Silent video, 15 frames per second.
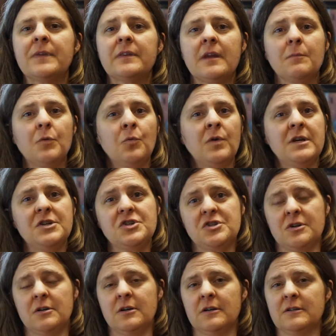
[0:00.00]
Number 1 is
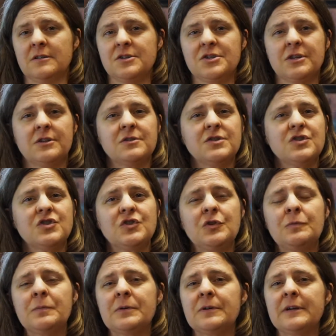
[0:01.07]
sugar. Sugar is
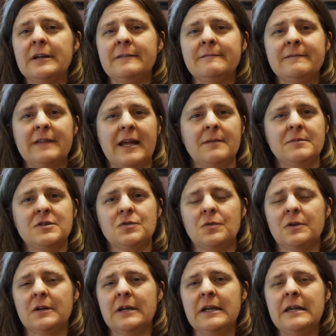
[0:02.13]
super
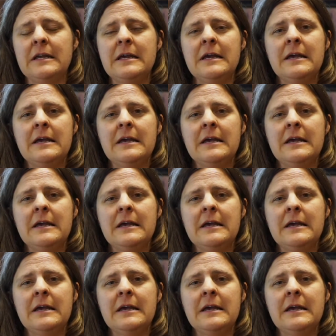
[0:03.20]
inflammatory.